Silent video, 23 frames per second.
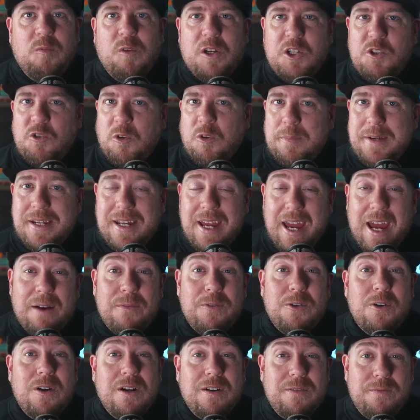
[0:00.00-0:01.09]
which will be
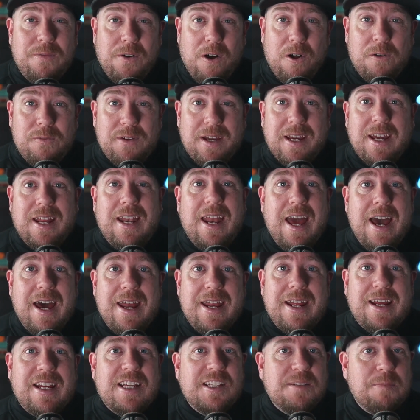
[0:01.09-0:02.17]
ever evolving and
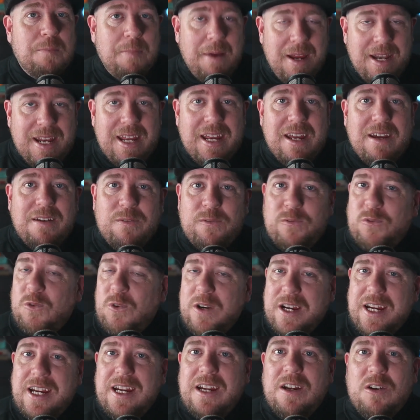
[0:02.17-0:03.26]
adding as many
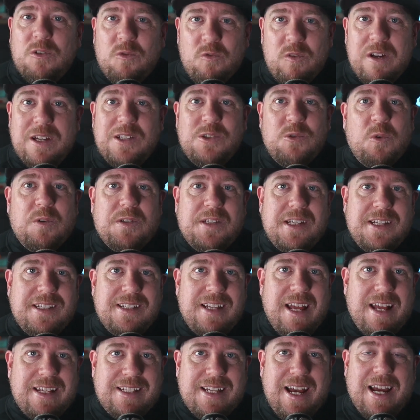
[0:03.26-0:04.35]
free resources
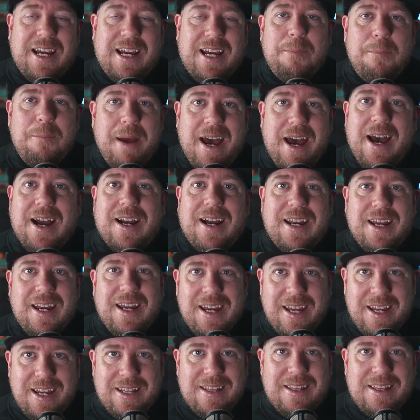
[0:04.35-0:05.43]
as I can pack
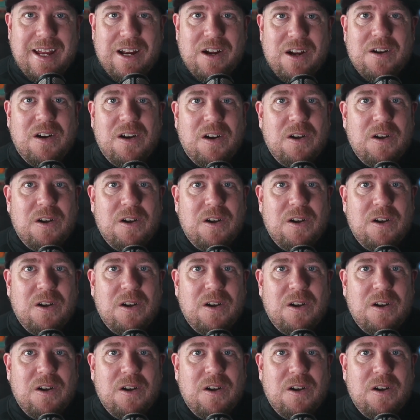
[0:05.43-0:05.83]
in there.